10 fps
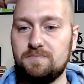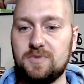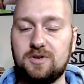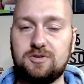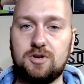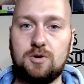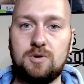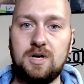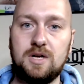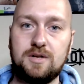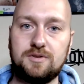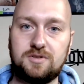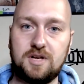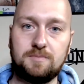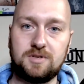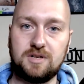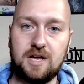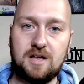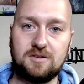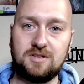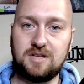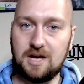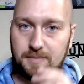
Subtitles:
So the Samsung Galaxy Tab